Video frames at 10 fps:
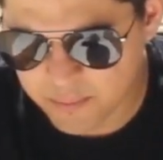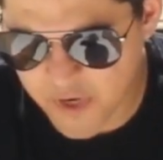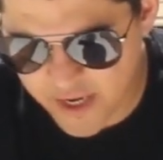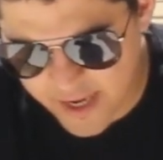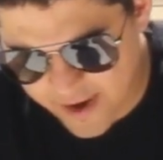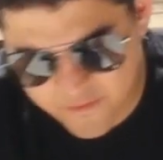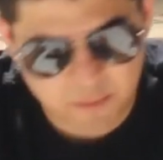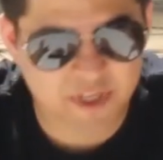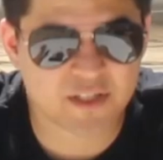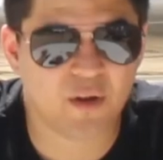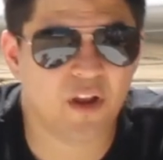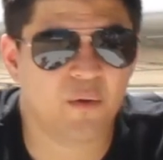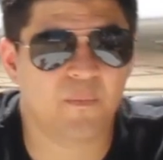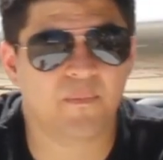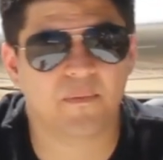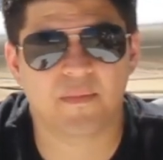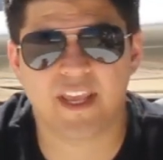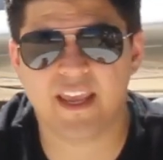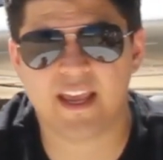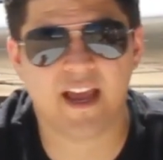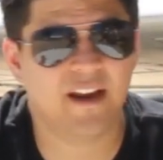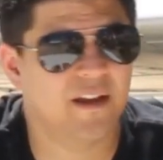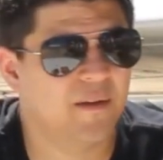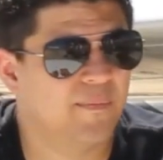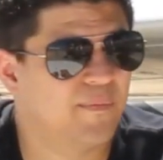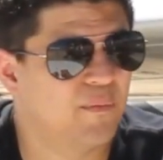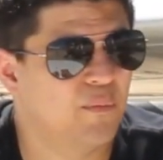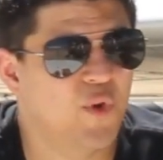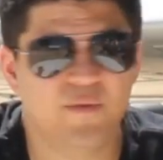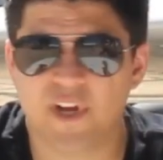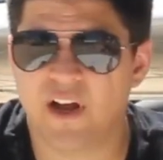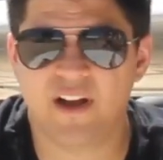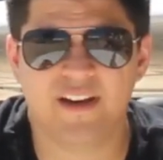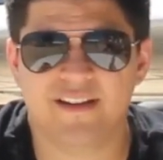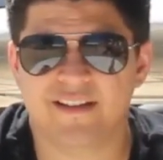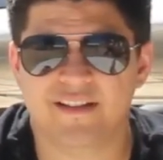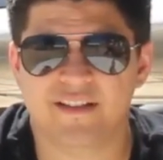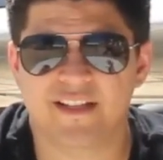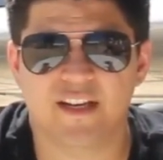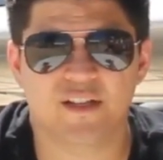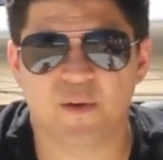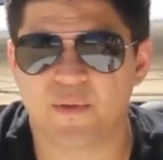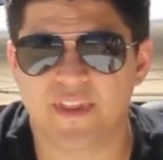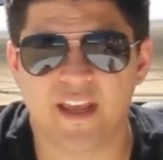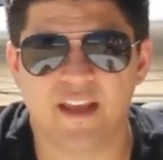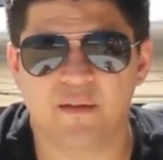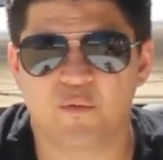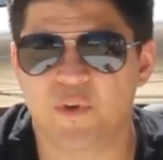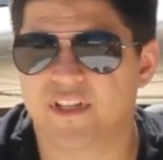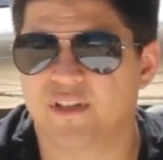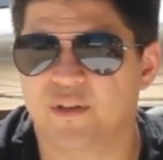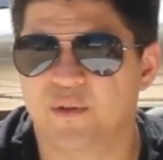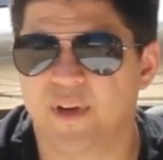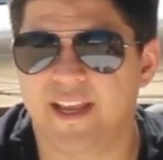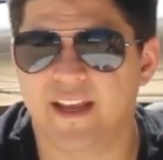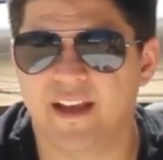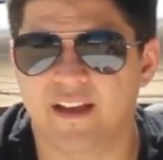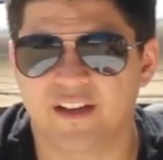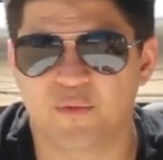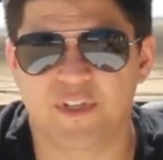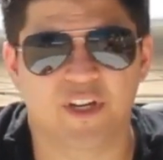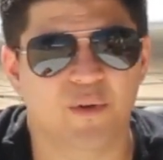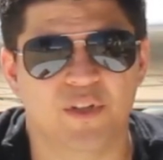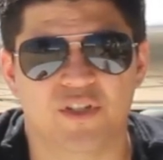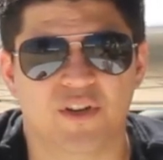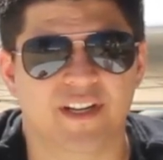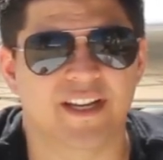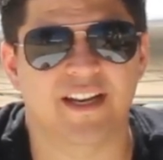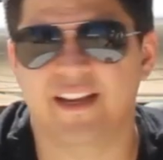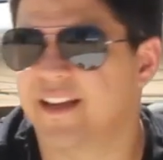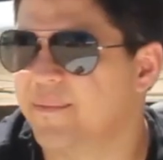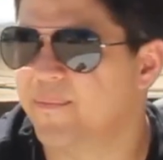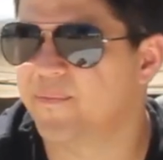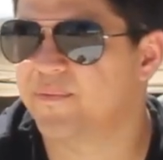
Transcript: But after my solo, he kind of moved on, did his own thing, went to go instruct at a